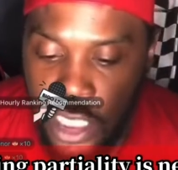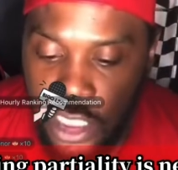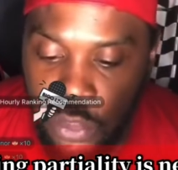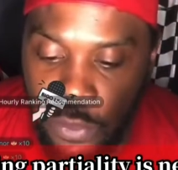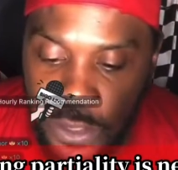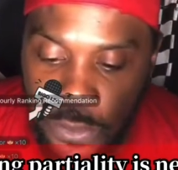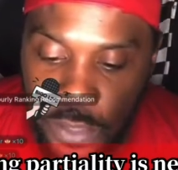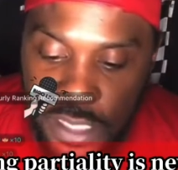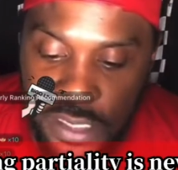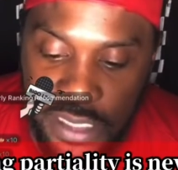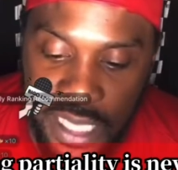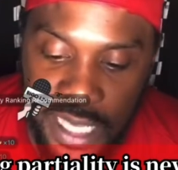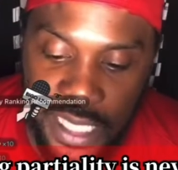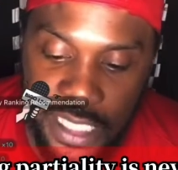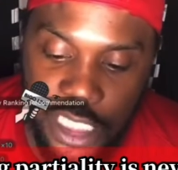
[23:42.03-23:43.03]
21
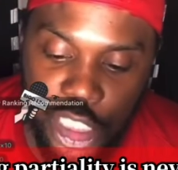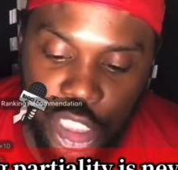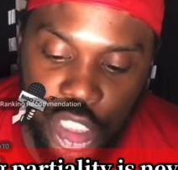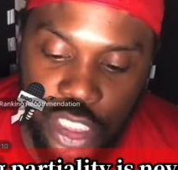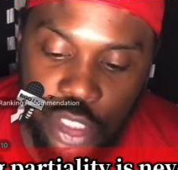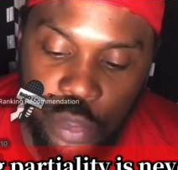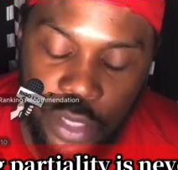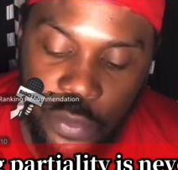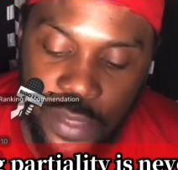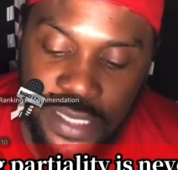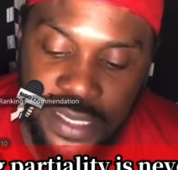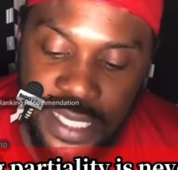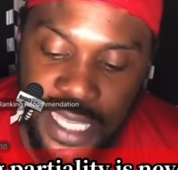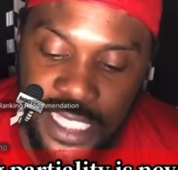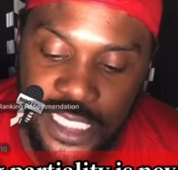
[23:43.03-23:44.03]
saying, 21
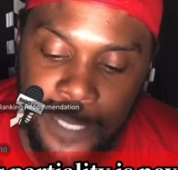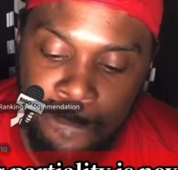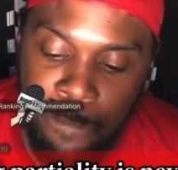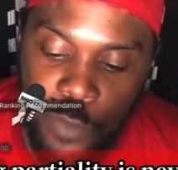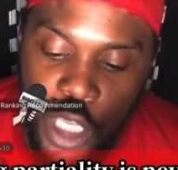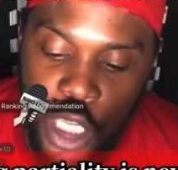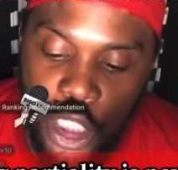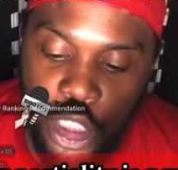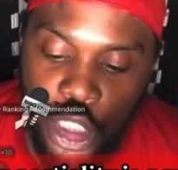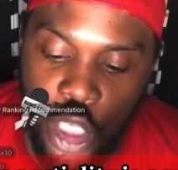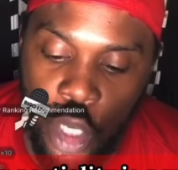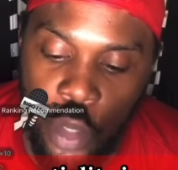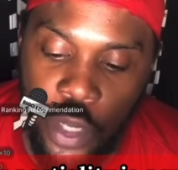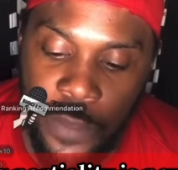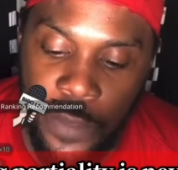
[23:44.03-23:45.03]
says,
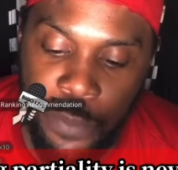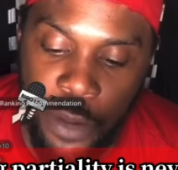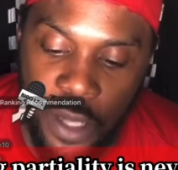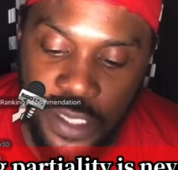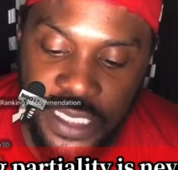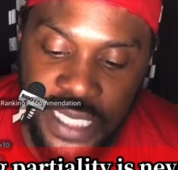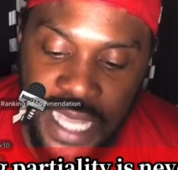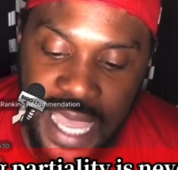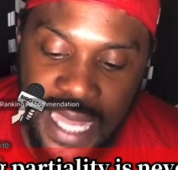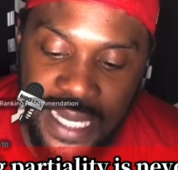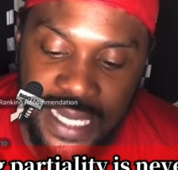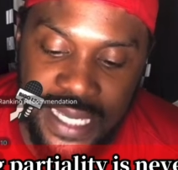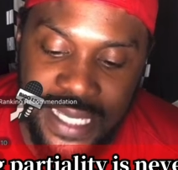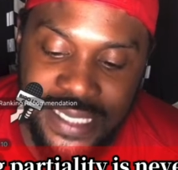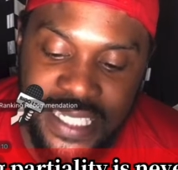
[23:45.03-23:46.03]
showing
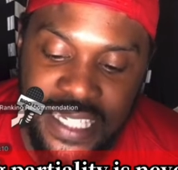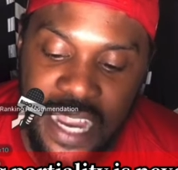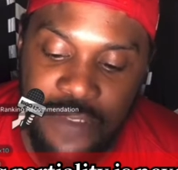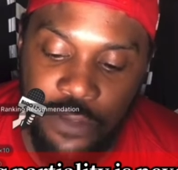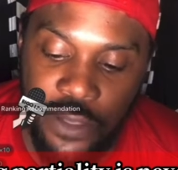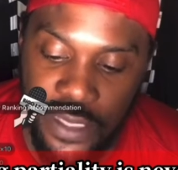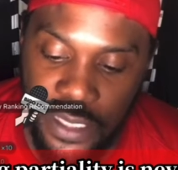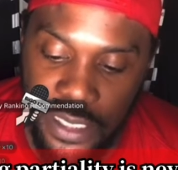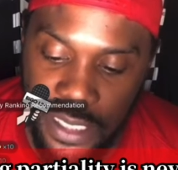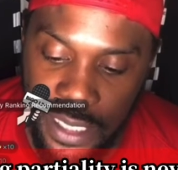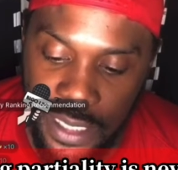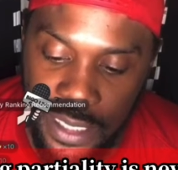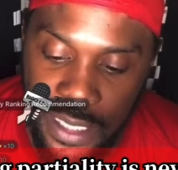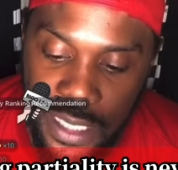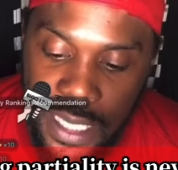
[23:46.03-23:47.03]
partiality is never good.
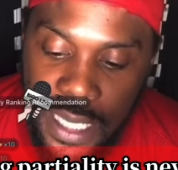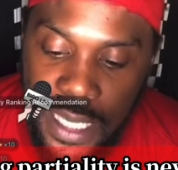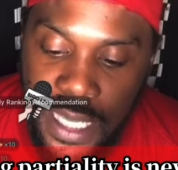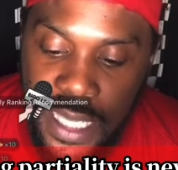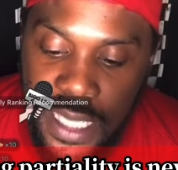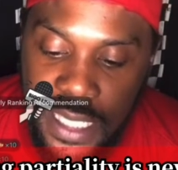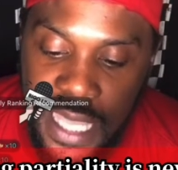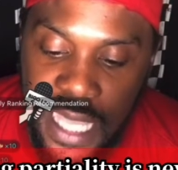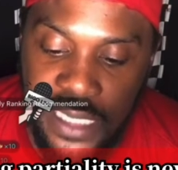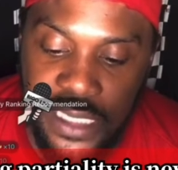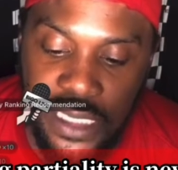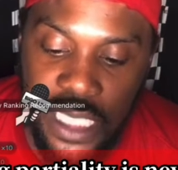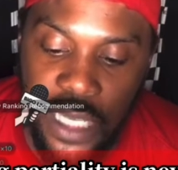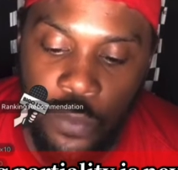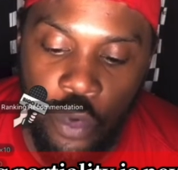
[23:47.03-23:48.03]
Yet
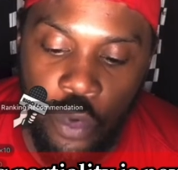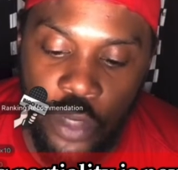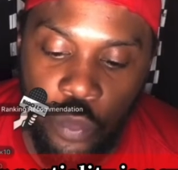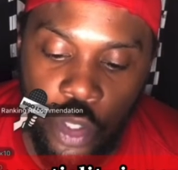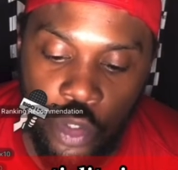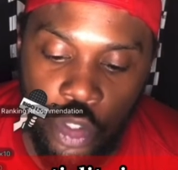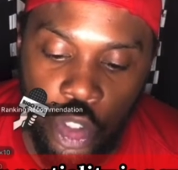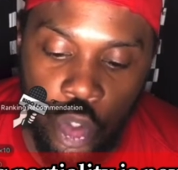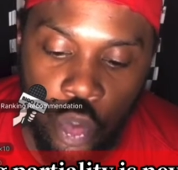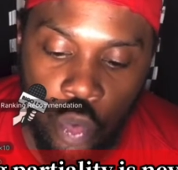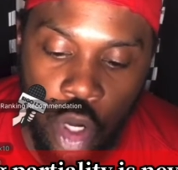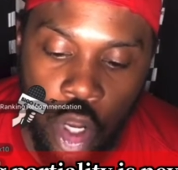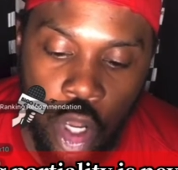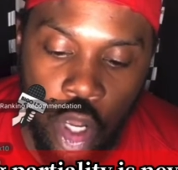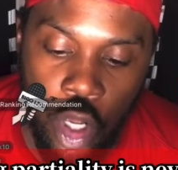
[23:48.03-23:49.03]
someone will do
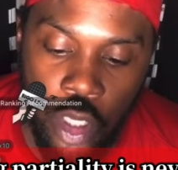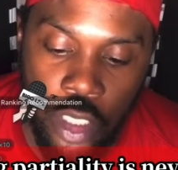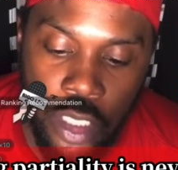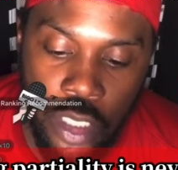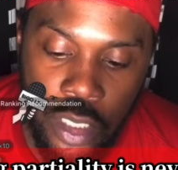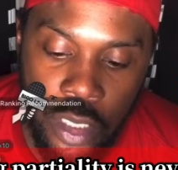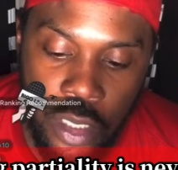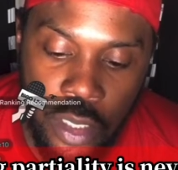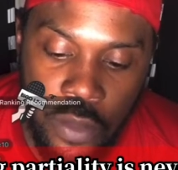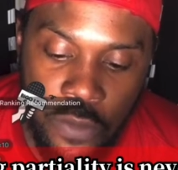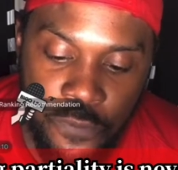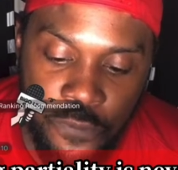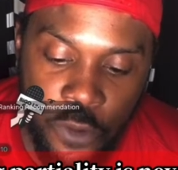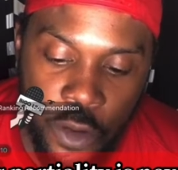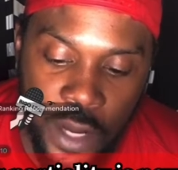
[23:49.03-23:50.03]
wrong
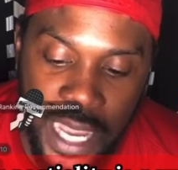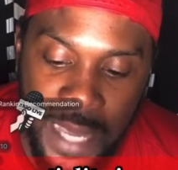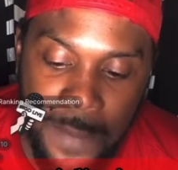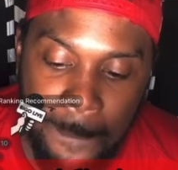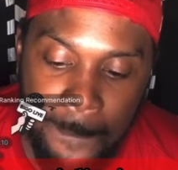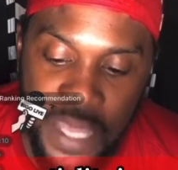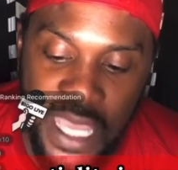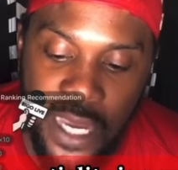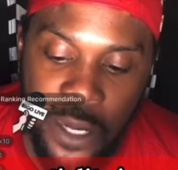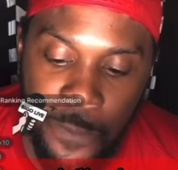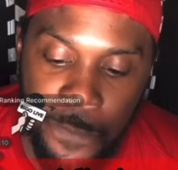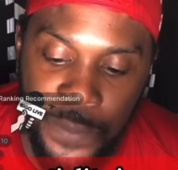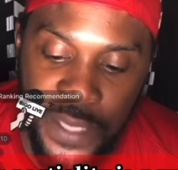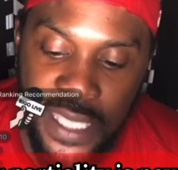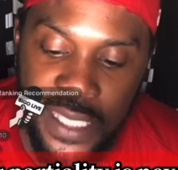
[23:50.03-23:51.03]
for a mere
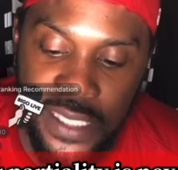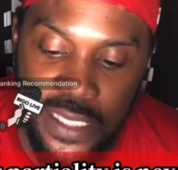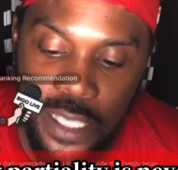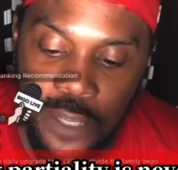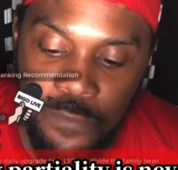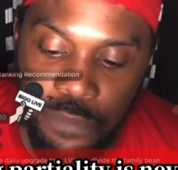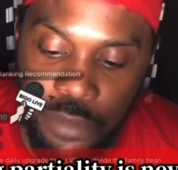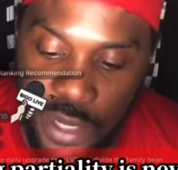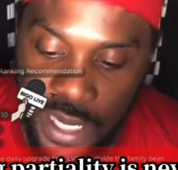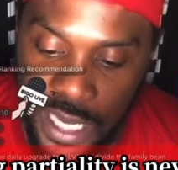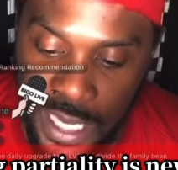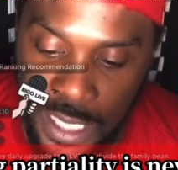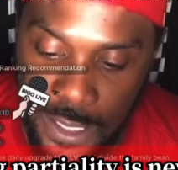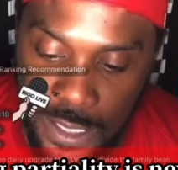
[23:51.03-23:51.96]
piece of bread.